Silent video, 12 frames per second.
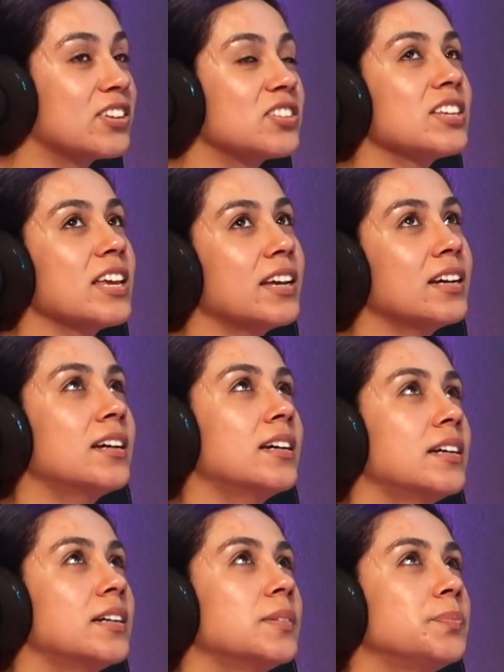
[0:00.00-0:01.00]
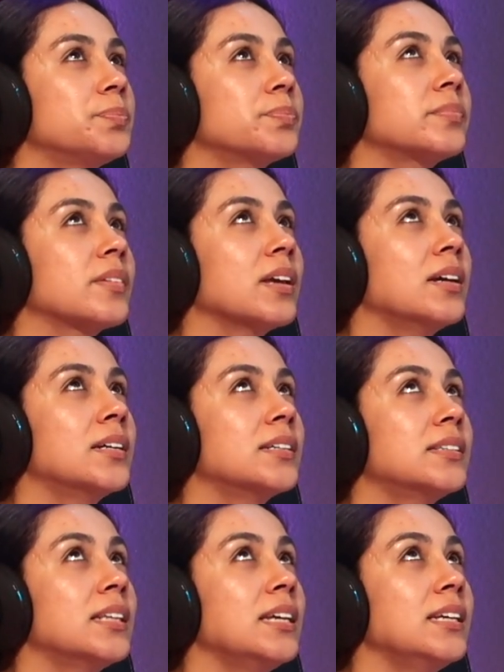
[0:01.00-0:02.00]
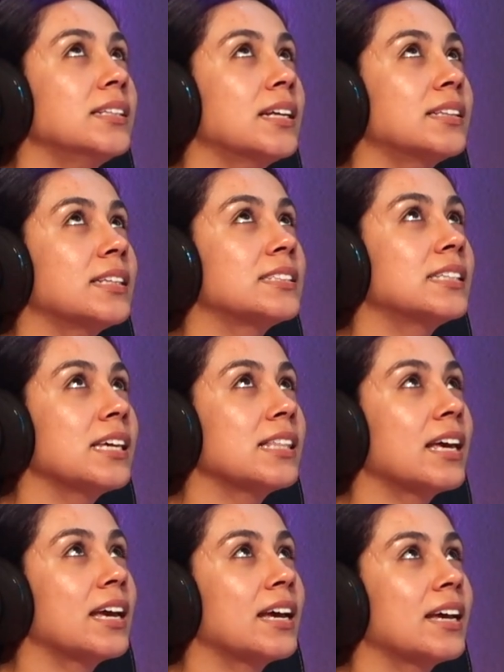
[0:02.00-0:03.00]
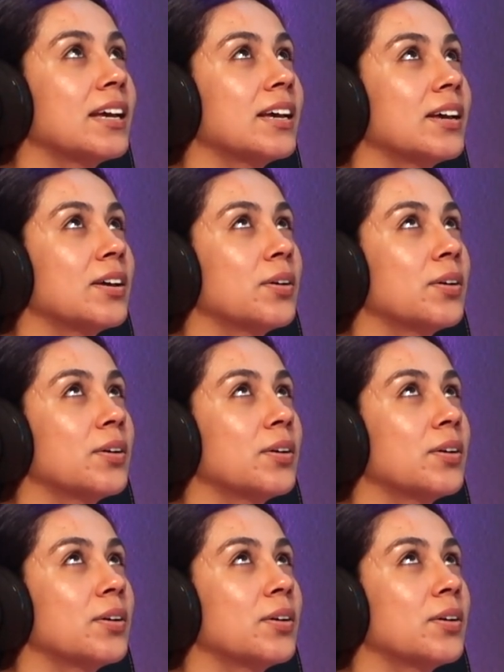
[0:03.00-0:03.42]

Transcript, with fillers: There's like um, a thing that they say that